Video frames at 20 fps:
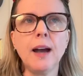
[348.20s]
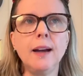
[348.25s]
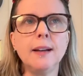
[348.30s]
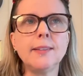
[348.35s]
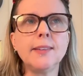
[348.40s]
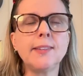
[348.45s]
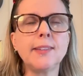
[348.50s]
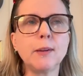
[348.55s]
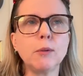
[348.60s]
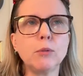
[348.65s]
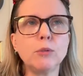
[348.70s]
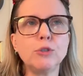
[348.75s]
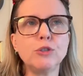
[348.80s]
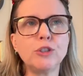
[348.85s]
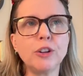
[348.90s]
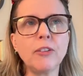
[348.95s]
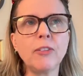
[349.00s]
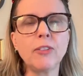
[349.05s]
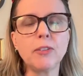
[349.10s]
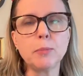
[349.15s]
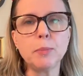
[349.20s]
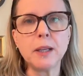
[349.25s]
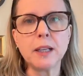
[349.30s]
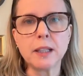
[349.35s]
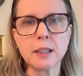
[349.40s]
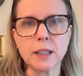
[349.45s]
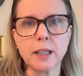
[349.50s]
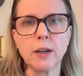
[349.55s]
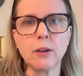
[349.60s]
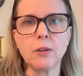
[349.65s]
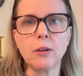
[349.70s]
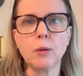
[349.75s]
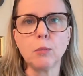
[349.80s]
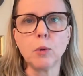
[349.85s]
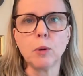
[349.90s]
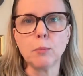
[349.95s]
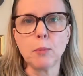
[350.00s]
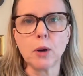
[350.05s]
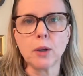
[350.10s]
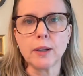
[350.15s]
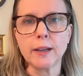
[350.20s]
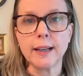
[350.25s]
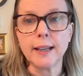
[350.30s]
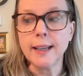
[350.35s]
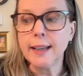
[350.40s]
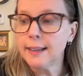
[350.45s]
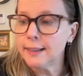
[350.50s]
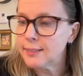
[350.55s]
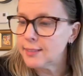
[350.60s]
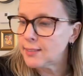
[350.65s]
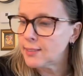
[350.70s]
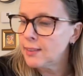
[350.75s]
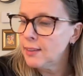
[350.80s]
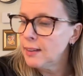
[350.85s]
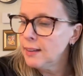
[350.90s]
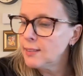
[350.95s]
So just to be clear on what marketing is.